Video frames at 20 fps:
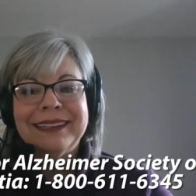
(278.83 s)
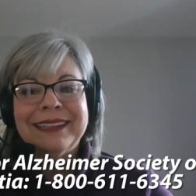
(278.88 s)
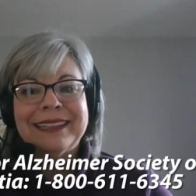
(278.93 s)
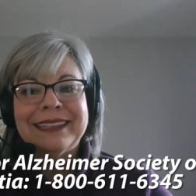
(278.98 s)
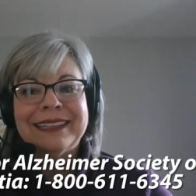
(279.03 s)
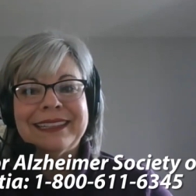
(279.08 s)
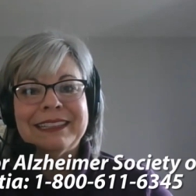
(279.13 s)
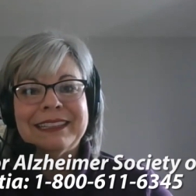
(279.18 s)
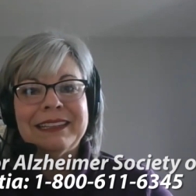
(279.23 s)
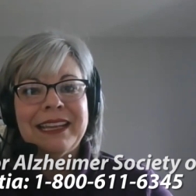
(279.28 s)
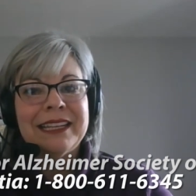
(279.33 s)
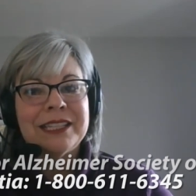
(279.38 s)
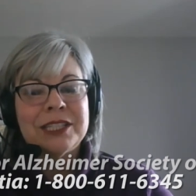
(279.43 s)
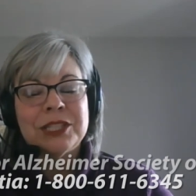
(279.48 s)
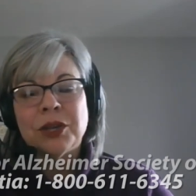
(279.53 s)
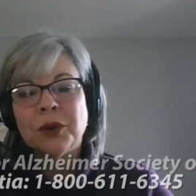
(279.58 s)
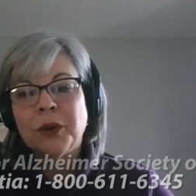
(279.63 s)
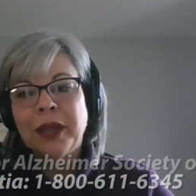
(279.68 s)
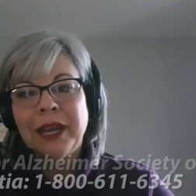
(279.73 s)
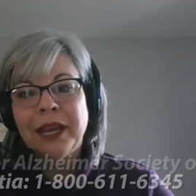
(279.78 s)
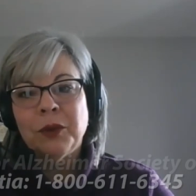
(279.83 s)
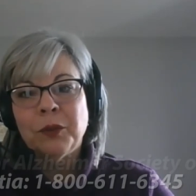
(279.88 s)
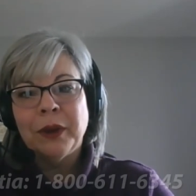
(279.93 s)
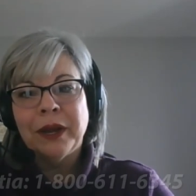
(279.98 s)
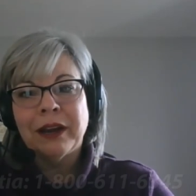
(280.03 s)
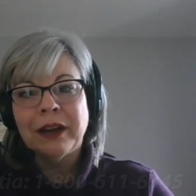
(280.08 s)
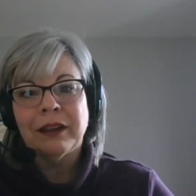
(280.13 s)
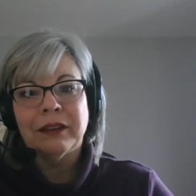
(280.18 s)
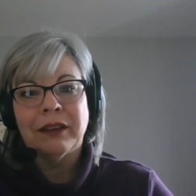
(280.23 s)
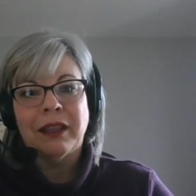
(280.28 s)
Uh, and so,
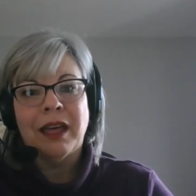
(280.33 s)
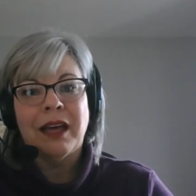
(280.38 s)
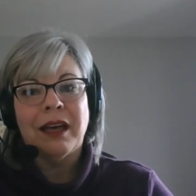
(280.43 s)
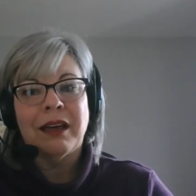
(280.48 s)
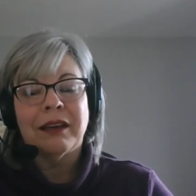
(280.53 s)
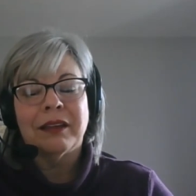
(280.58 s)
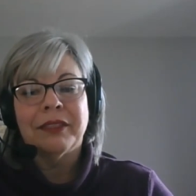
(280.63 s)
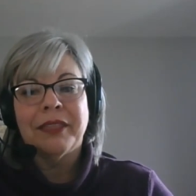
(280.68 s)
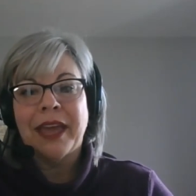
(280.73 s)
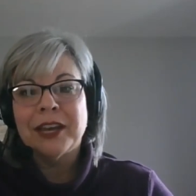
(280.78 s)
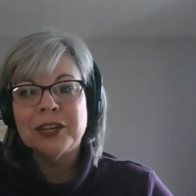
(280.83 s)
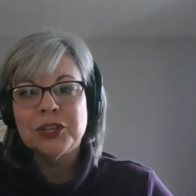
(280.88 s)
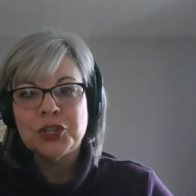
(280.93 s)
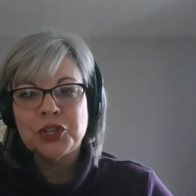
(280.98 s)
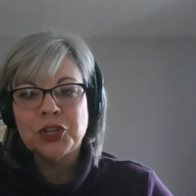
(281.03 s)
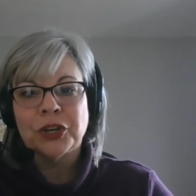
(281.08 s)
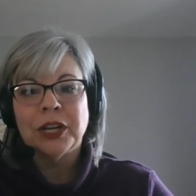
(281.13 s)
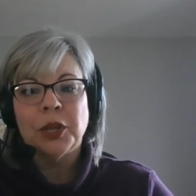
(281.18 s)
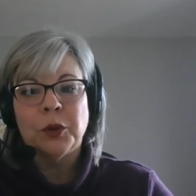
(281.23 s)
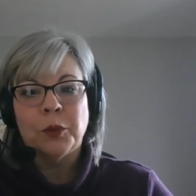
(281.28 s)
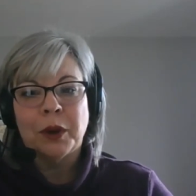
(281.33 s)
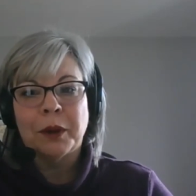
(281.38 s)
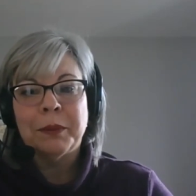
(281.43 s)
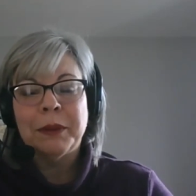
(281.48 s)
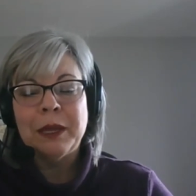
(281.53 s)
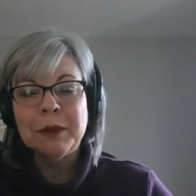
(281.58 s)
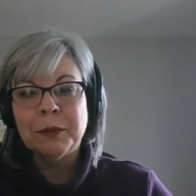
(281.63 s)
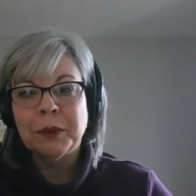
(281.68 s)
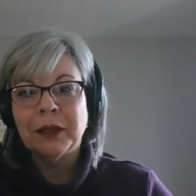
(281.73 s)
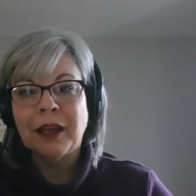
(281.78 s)
anywhere along that journey where
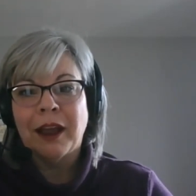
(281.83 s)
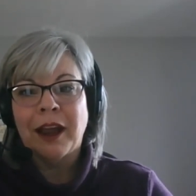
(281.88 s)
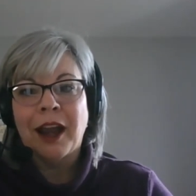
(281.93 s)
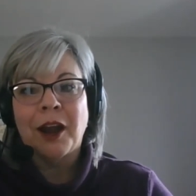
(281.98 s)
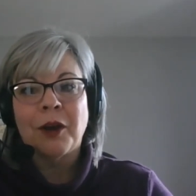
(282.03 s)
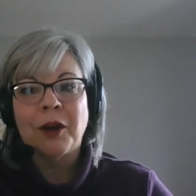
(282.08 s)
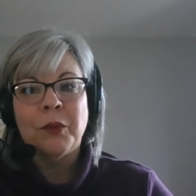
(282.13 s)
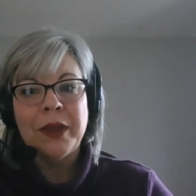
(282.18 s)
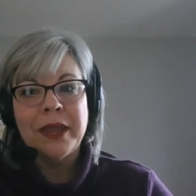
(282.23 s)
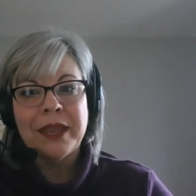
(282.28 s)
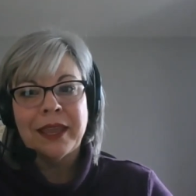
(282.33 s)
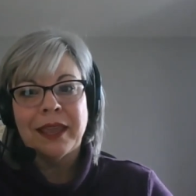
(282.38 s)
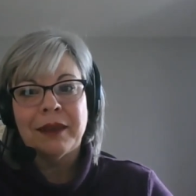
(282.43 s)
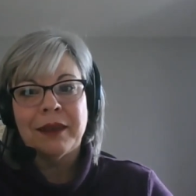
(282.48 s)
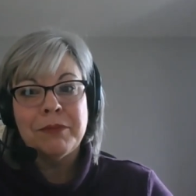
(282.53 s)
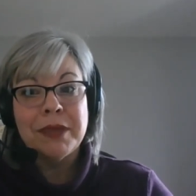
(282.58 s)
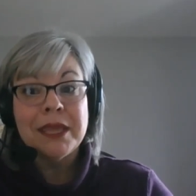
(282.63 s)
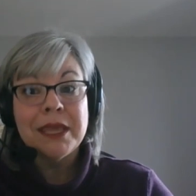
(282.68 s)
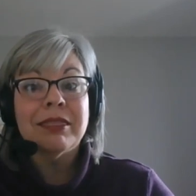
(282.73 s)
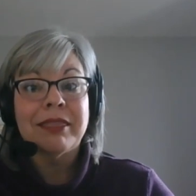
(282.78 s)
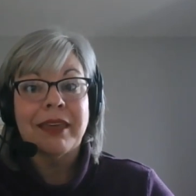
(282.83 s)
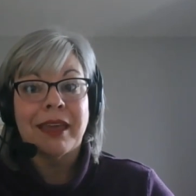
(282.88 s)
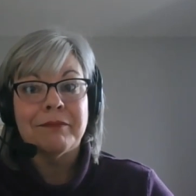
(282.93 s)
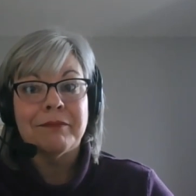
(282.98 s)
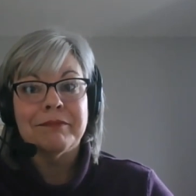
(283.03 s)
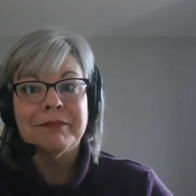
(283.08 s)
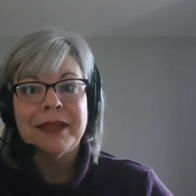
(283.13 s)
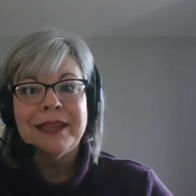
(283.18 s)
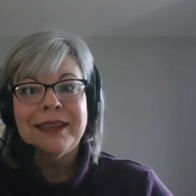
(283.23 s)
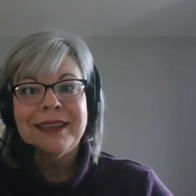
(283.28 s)
people are, we can meet
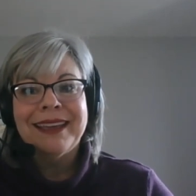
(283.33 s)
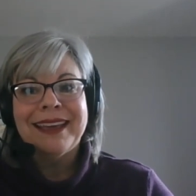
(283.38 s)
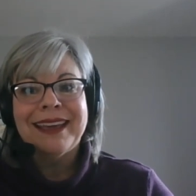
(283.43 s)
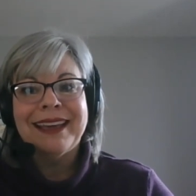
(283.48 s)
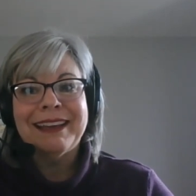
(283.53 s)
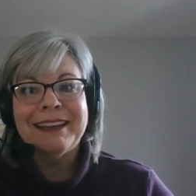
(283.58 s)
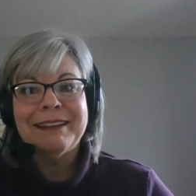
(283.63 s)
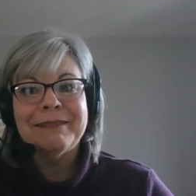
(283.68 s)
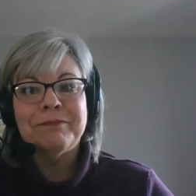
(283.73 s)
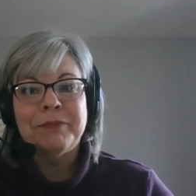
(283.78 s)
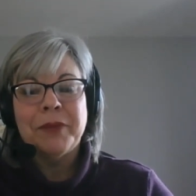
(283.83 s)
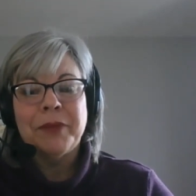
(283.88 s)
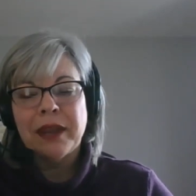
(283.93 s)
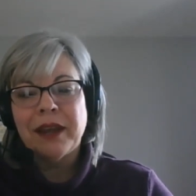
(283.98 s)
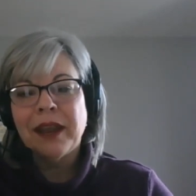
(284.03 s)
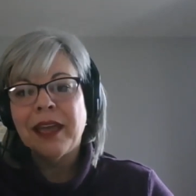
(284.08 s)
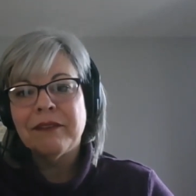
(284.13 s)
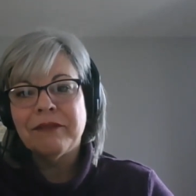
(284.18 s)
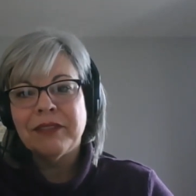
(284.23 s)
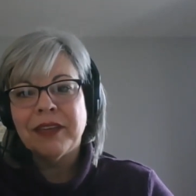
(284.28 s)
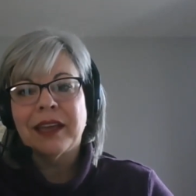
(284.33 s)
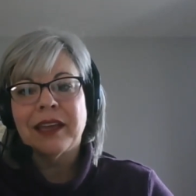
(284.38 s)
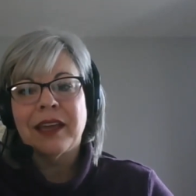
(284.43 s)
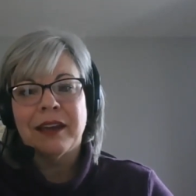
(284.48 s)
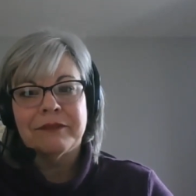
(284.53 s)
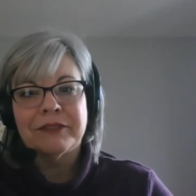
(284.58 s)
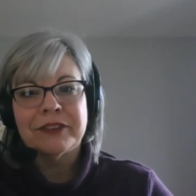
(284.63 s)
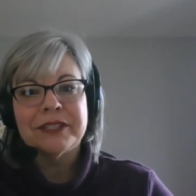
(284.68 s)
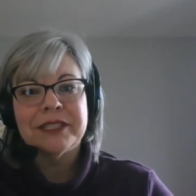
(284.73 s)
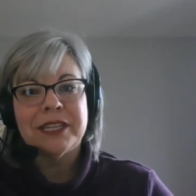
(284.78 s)
them um, and have that
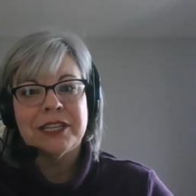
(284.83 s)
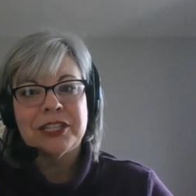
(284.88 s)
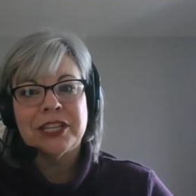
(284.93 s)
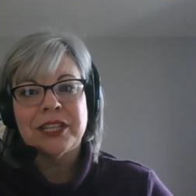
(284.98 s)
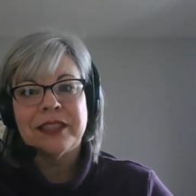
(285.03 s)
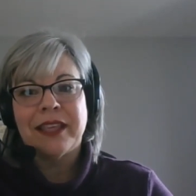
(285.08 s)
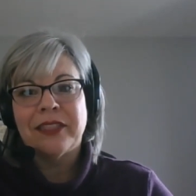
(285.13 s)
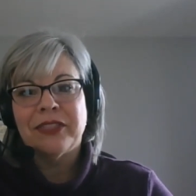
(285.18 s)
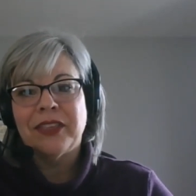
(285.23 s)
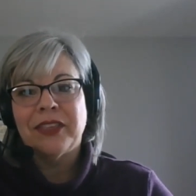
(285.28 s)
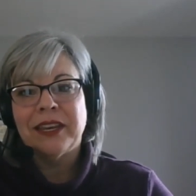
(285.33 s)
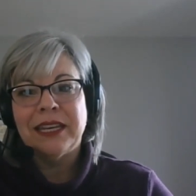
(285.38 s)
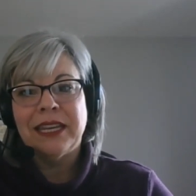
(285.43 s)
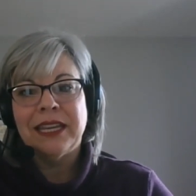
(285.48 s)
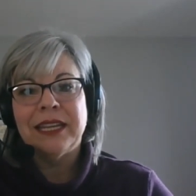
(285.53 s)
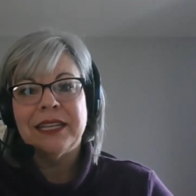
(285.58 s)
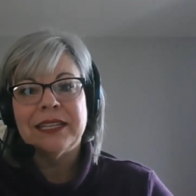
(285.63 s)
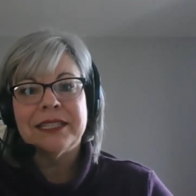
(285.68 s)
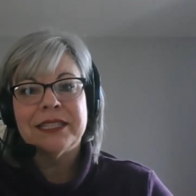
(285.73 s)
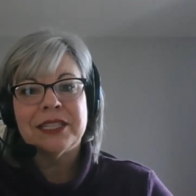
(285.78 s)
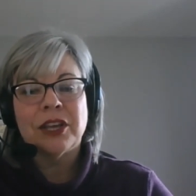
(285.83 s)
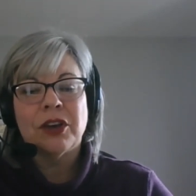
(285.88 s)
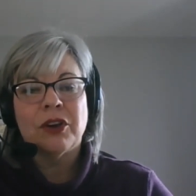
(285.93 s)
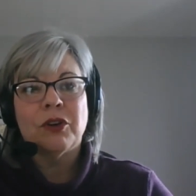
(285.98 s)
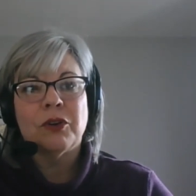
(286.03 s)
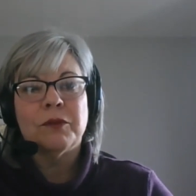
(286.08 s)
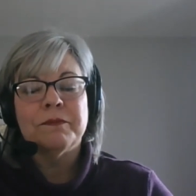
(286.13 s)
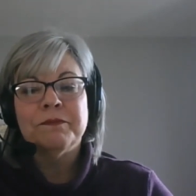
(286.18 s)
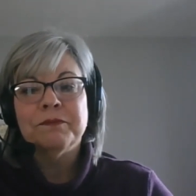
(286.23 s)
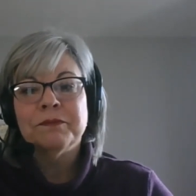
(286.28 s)
conversation that they need.
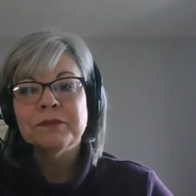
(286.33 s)
So,